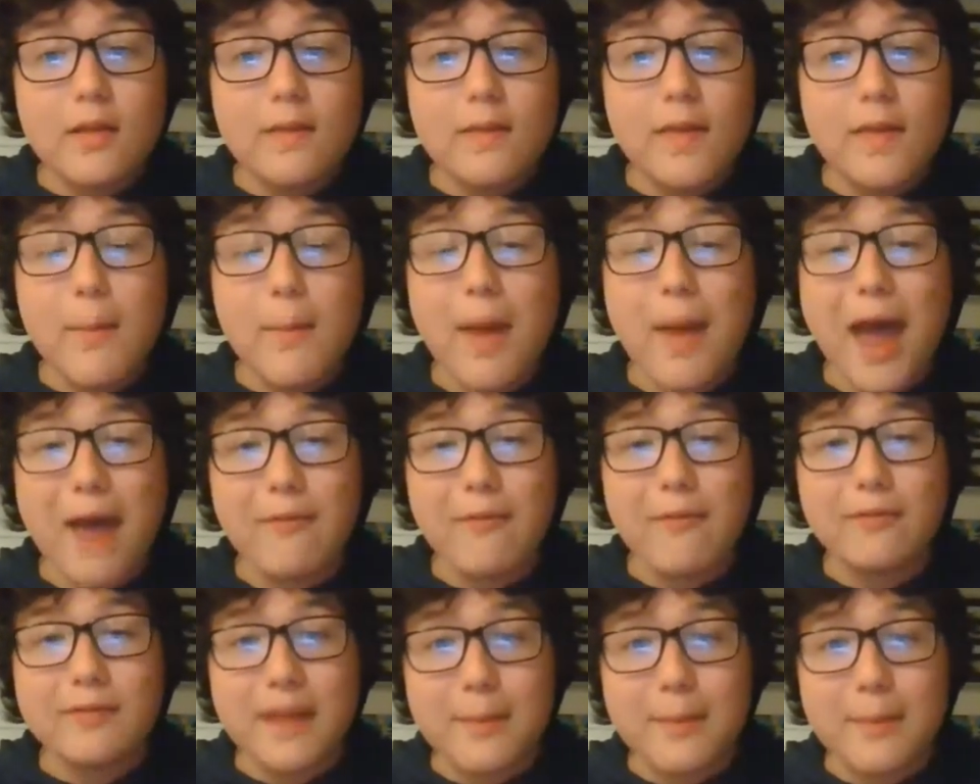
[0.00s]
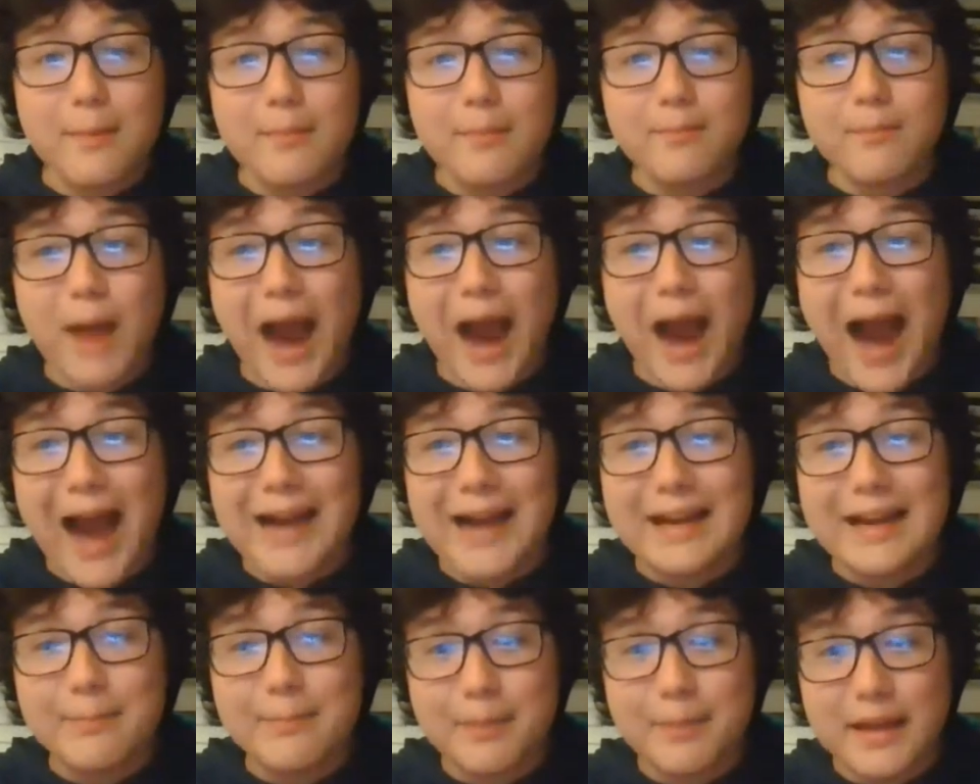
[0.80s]
Them
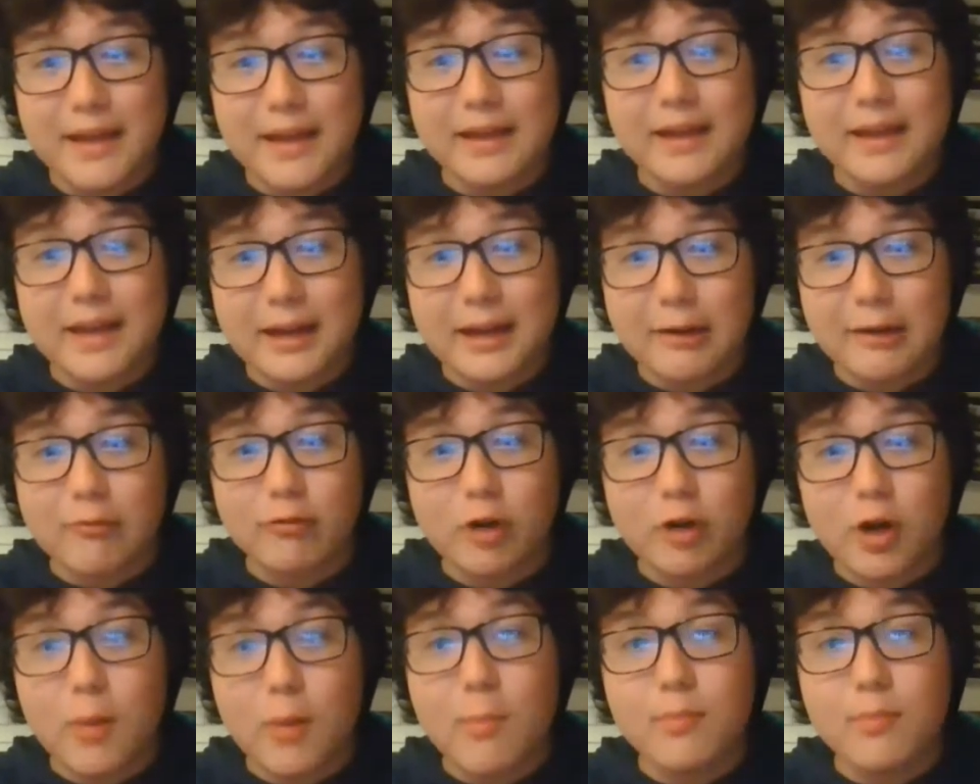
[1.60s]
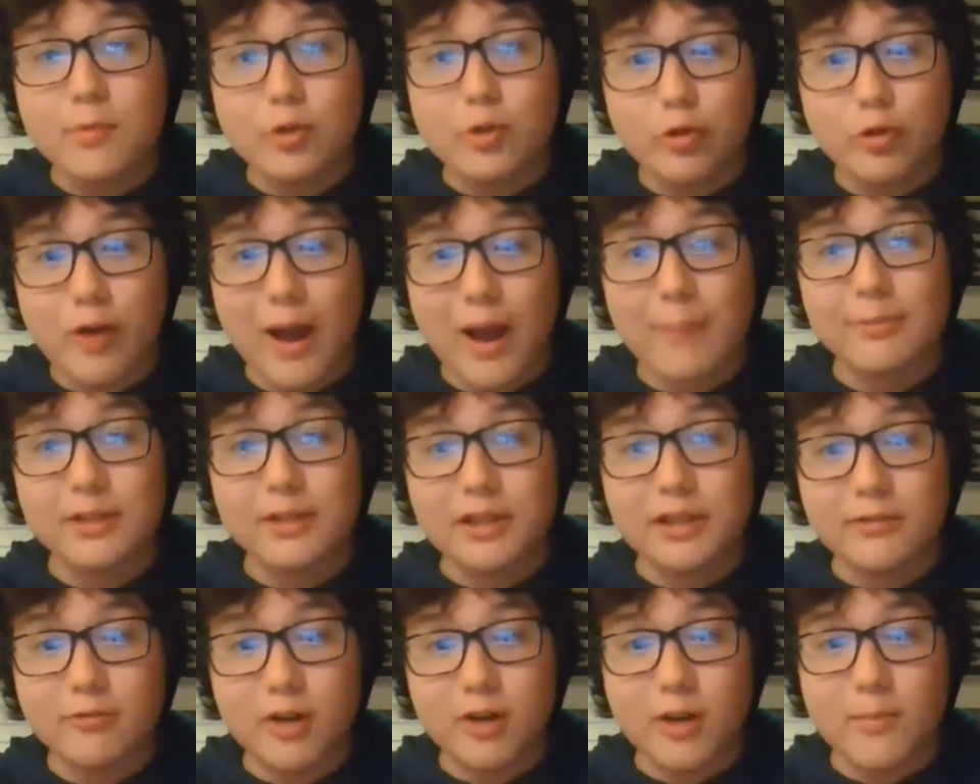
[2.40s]
hiding, being in a room, trapped in
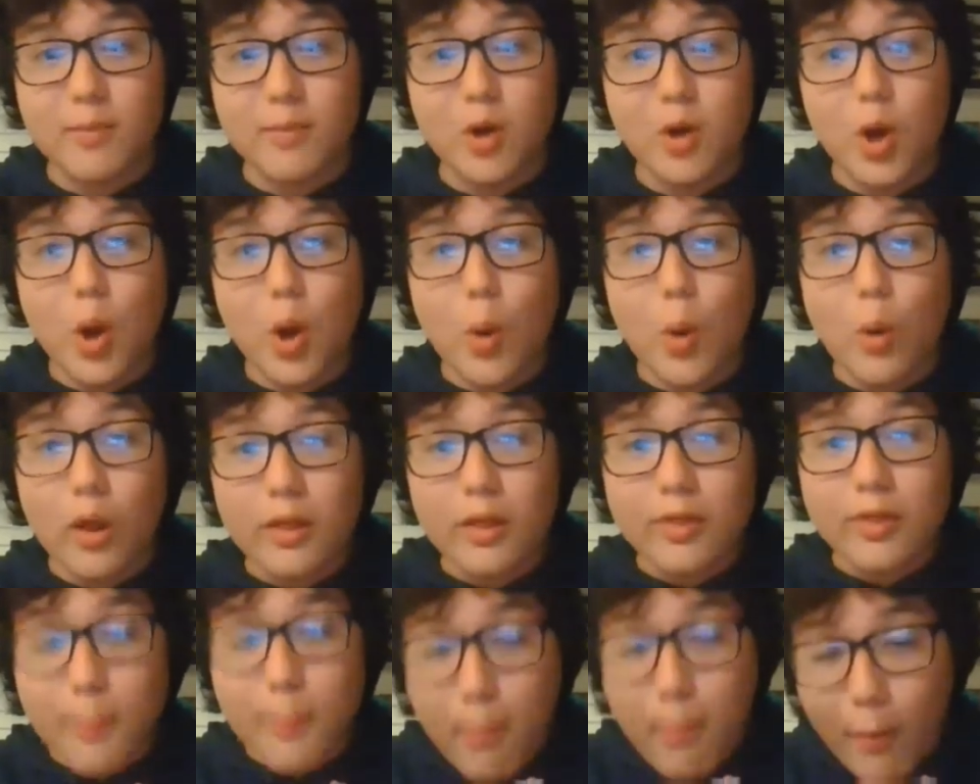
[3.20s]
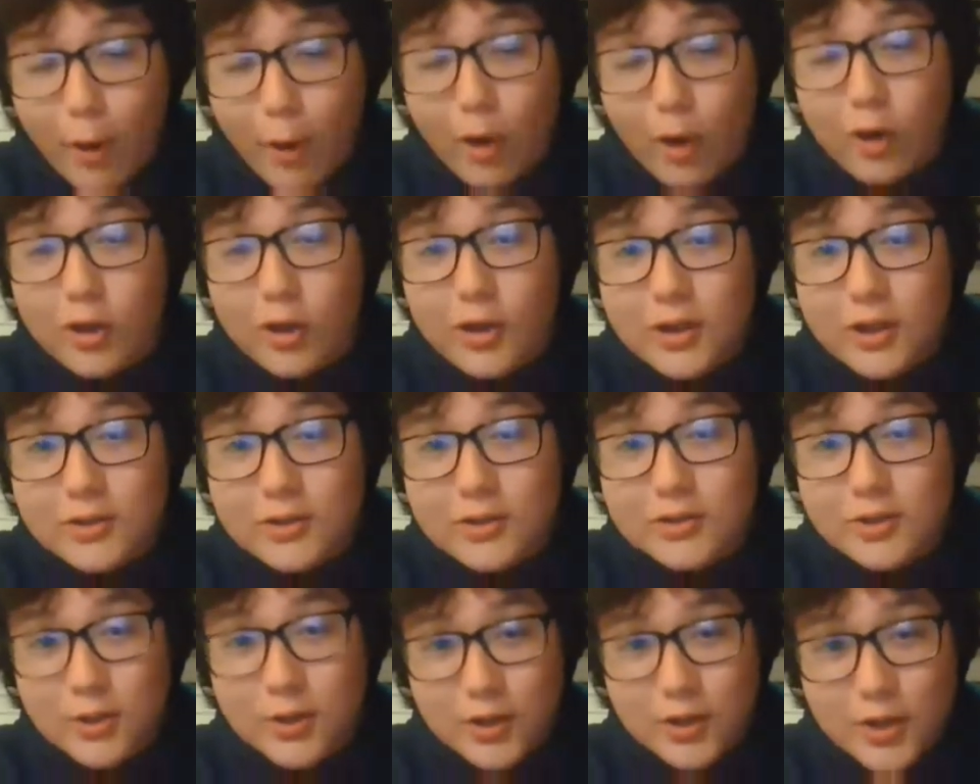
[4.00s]
a room, while the
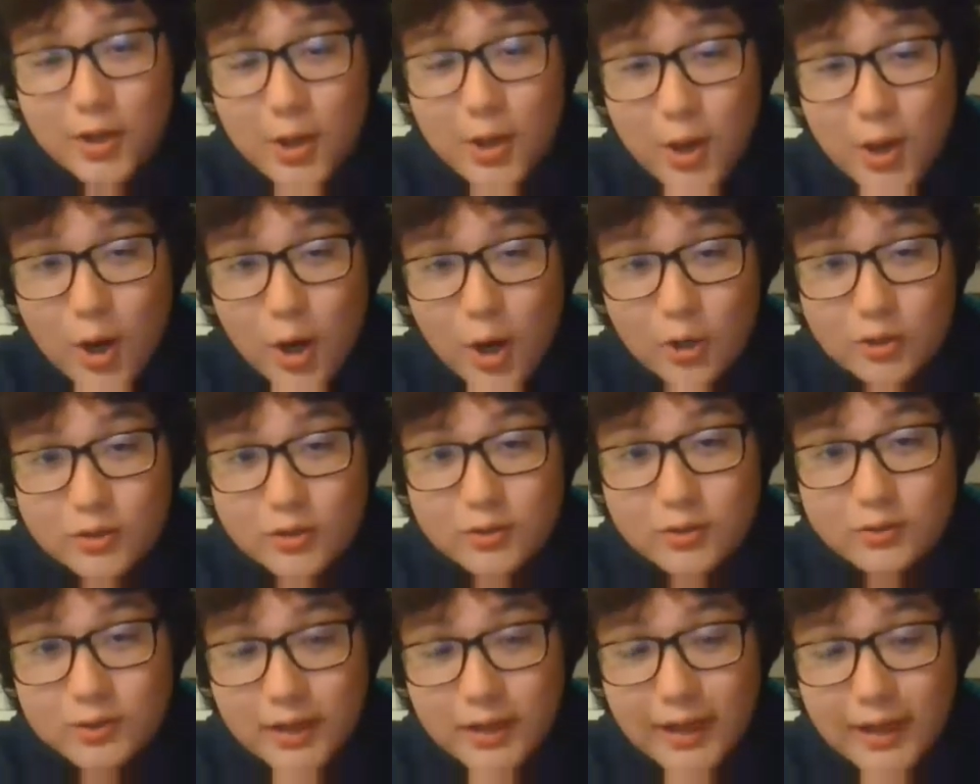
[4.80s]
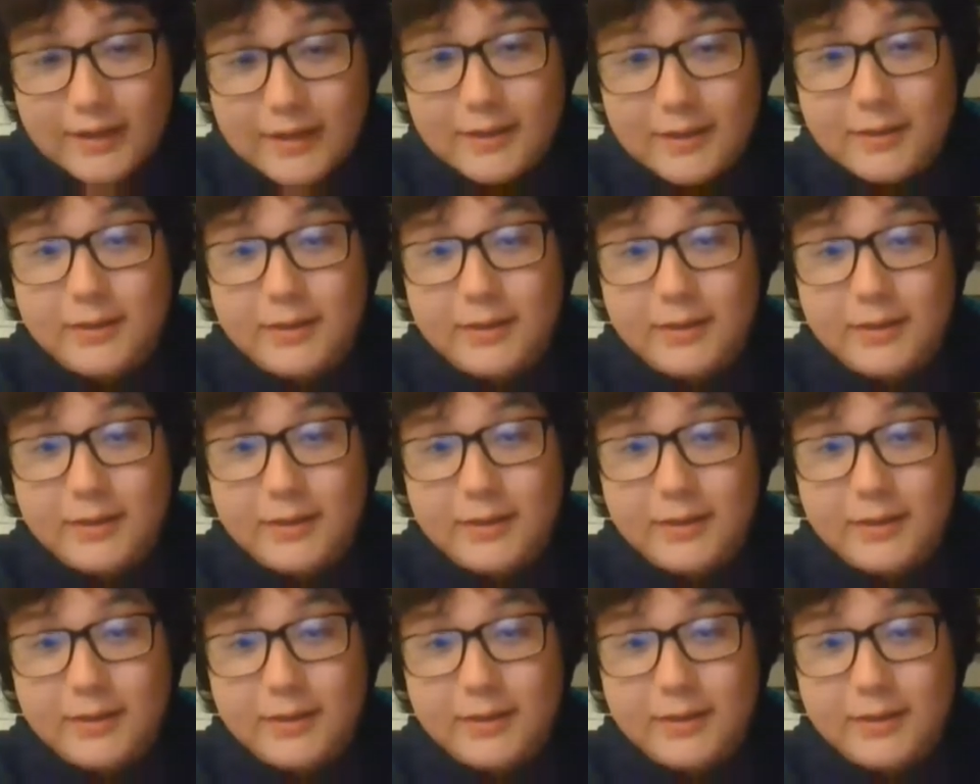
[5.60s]
burglars are like